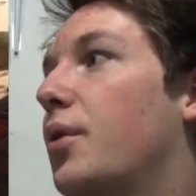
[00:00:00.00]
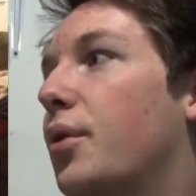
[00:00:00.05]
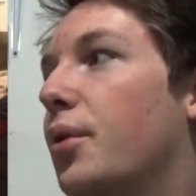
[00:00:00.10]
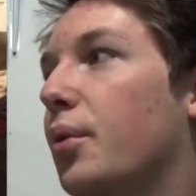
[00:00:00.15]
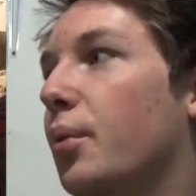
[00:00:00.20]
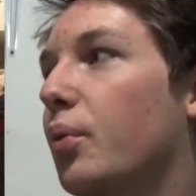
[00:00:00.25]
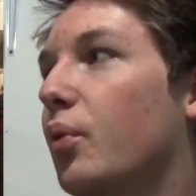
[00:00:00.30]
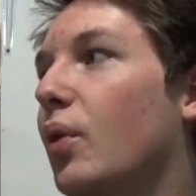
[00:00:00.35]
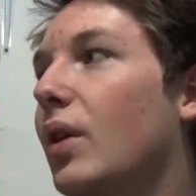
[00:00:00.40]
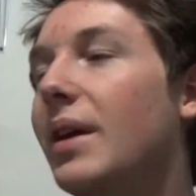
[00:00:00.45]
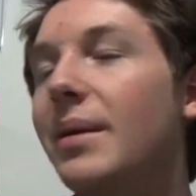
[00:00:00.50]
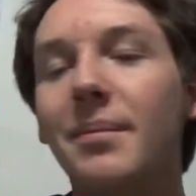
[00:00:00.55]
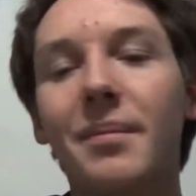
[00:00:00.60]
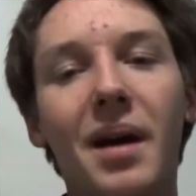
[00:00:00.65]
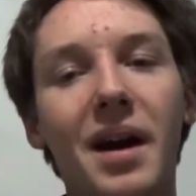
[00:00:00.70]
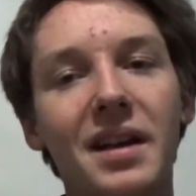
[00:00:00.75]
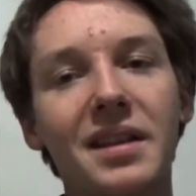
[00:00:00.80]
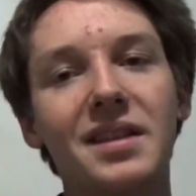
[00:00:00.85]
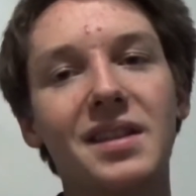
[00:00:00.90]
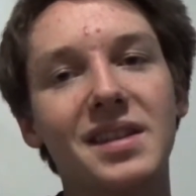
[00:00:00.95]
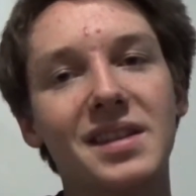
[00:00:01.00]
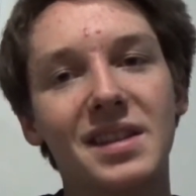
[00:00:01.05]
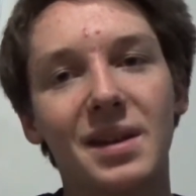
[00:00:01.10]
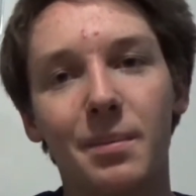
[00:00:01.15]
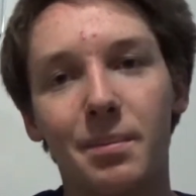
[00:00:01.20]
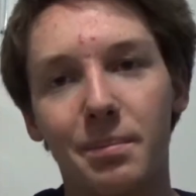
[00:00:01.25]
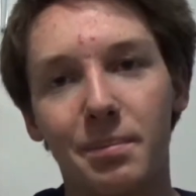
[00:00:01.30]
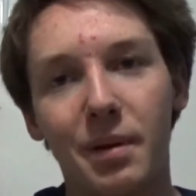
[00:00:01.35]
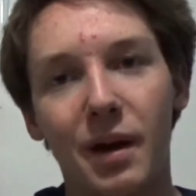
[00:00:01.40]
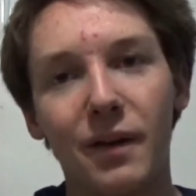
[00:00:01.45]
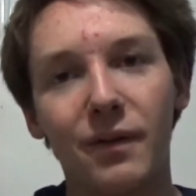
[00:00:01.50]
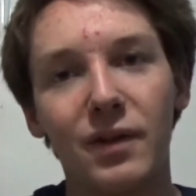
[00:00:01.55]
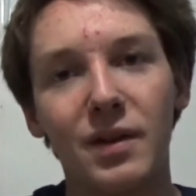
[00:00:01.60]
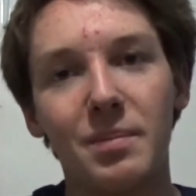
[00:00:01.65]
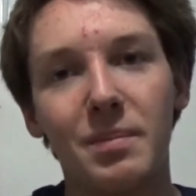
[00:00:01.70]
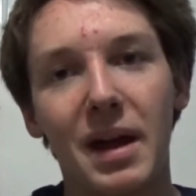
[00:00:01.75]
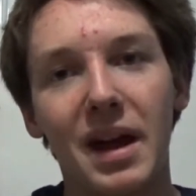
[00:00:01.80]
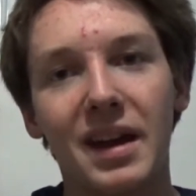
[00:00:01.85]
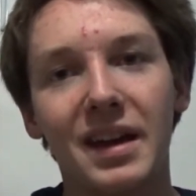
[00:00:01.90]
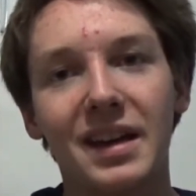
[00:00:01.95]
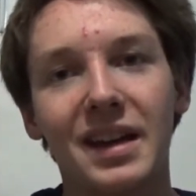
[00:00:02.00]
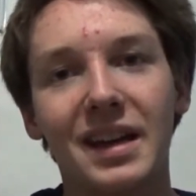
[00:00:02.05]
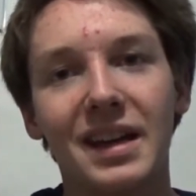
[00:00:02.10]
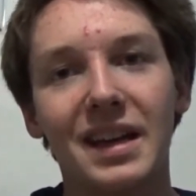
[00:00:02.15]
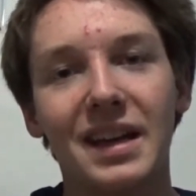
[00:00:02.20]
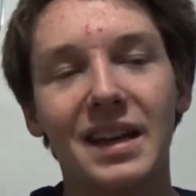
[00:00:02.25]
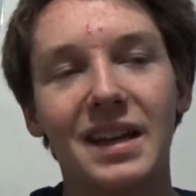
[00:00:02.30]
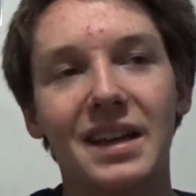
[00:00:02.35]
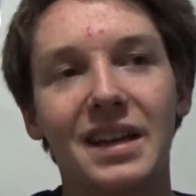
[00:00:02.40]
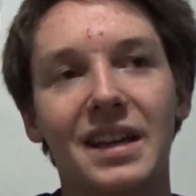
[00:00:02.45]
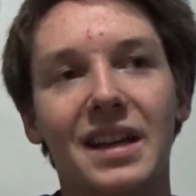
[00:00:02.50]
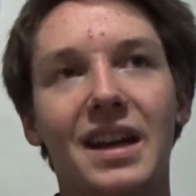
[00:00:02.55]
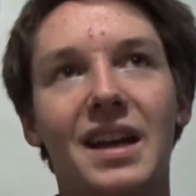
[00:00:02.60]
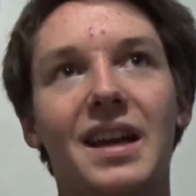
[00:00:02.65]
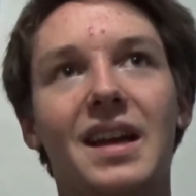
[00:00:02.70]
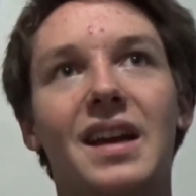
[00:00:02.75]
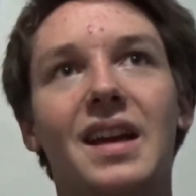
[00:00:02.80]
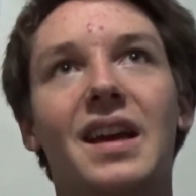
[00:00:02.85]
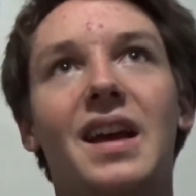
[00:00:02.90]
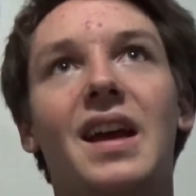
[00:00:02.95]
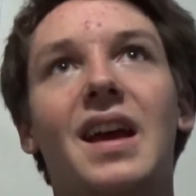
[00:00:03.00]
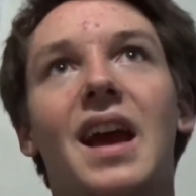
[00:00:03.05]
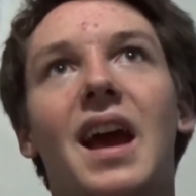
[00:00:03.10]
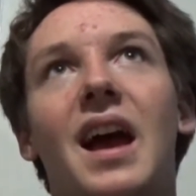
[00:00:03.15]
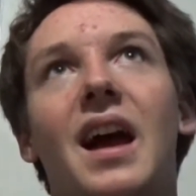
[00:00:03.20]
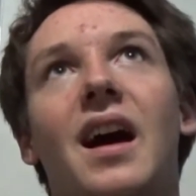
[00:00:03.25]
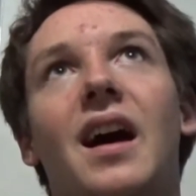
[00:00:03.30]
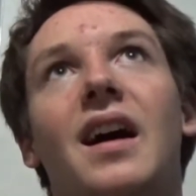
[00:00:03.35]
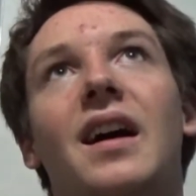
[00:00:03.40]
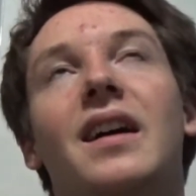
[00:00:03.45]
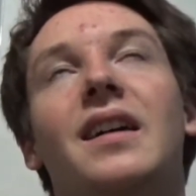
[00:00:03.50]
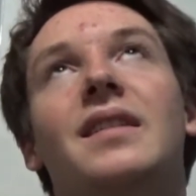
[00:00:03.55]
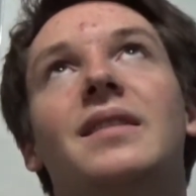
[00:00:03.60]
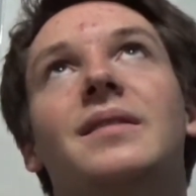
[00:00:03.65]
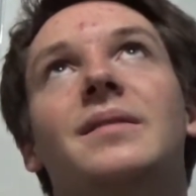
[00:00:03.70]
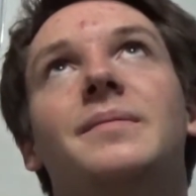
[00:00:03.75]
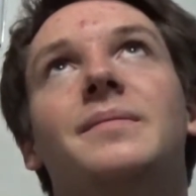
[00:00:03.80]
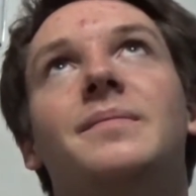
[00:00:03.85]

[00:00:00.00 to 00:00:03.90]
three months puffy painting it, uh,